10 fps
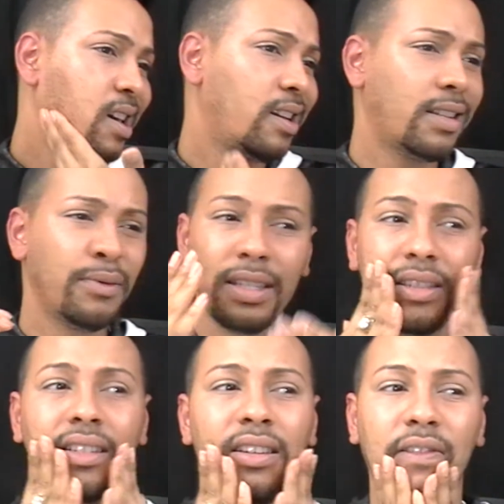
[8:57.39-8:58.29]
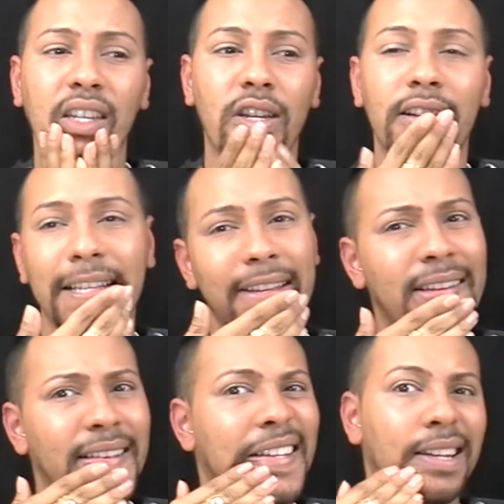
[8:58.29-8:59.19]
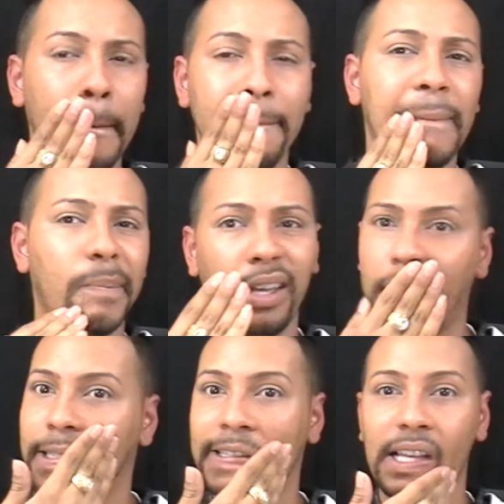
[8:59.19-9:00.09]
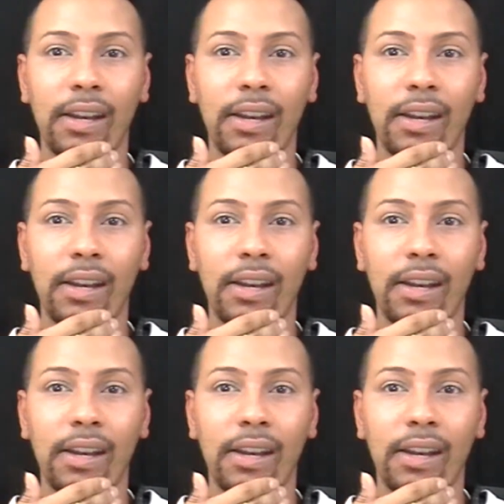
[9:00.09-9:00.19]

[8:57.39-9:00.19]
And it doesn't really stick to your facial hair, so guys,